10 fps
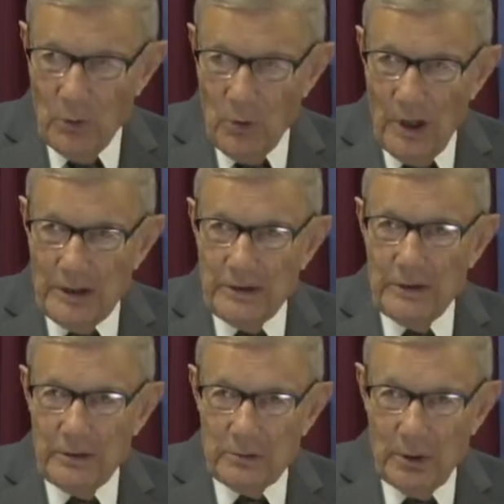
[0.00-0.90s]

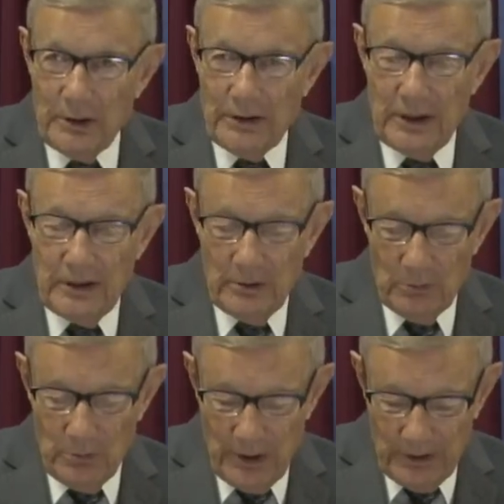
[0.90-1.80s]

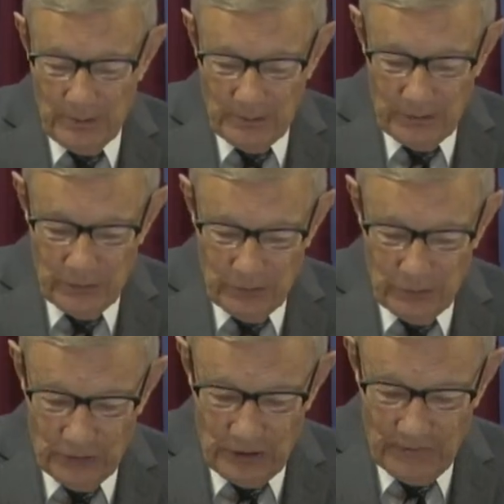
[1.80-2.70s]
121, which
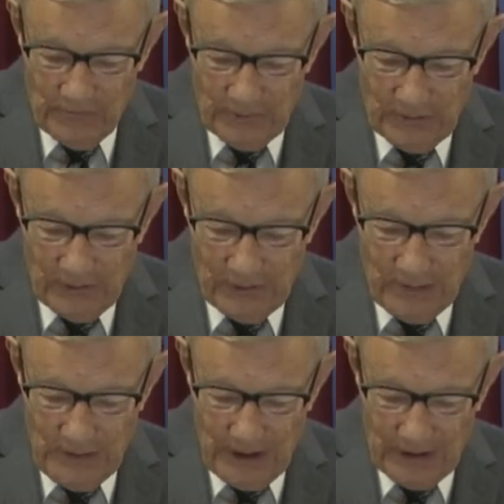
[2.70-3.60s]
you should have
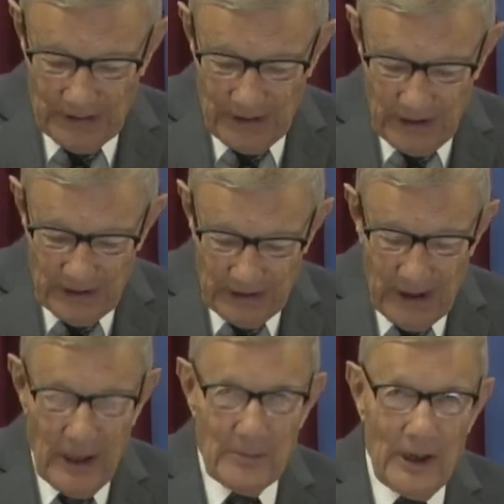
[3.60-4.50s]
clearly marked,
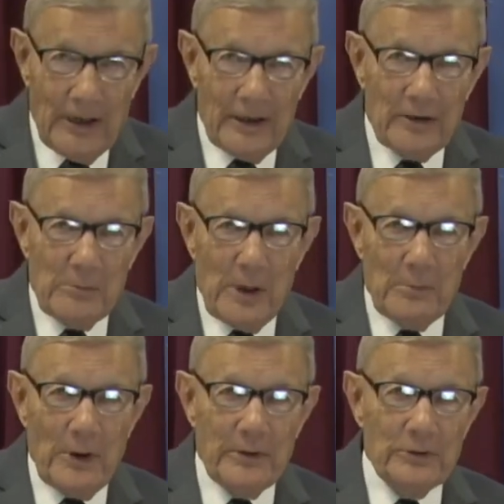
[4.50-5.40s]
naked came I out of my
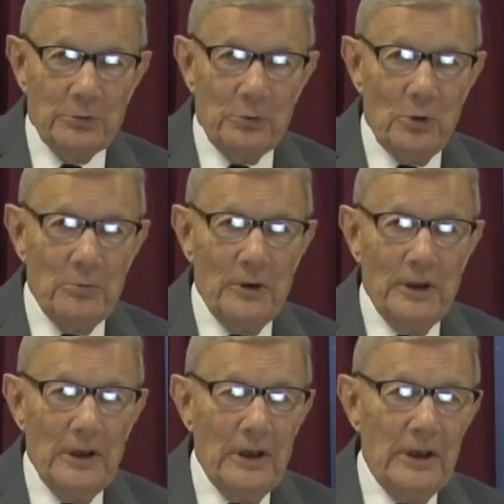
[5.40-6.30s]
mother's womb
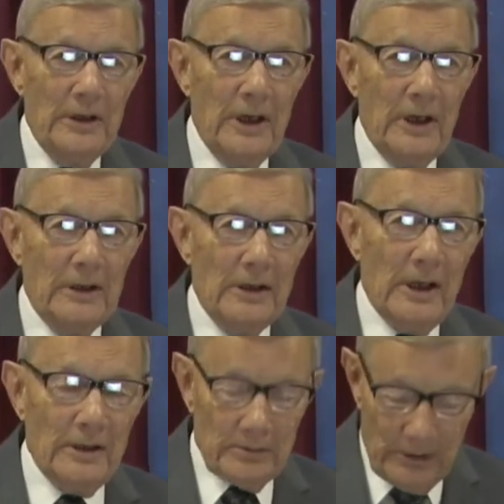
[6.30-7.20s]
naked
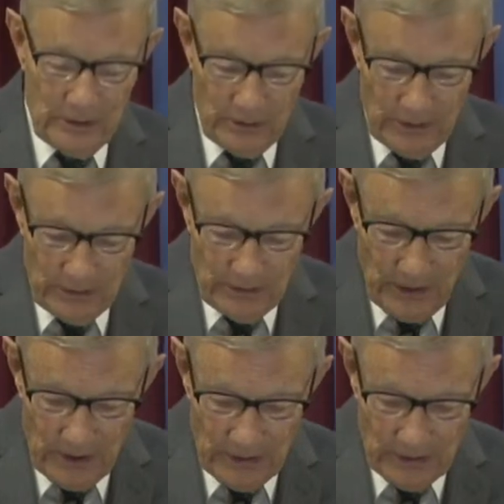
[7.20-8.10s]
I'll return
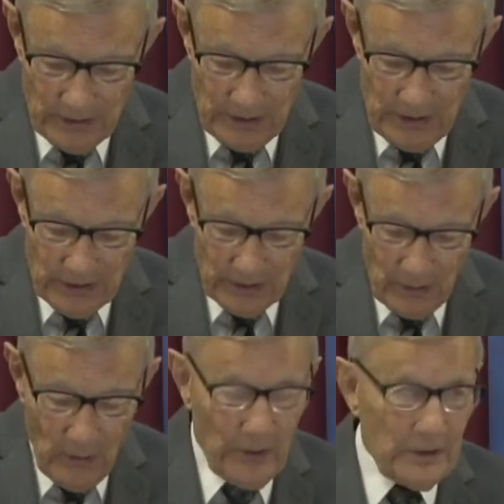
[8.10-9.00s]
thither. The
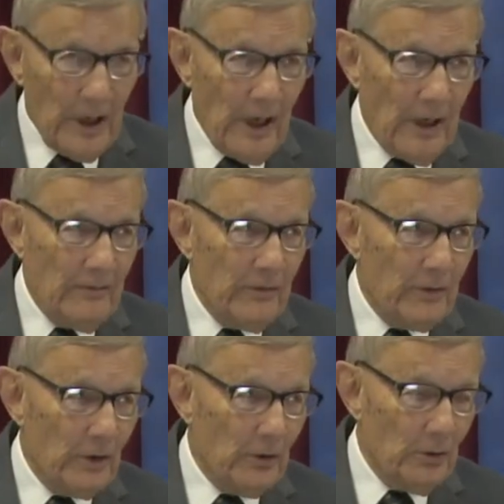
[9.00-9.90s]
Lord gave,
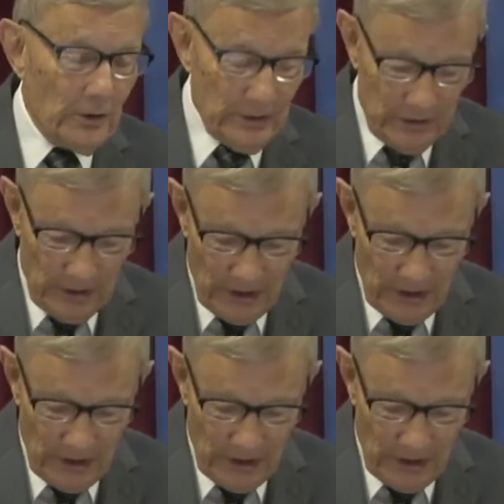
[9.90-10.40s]
the Lord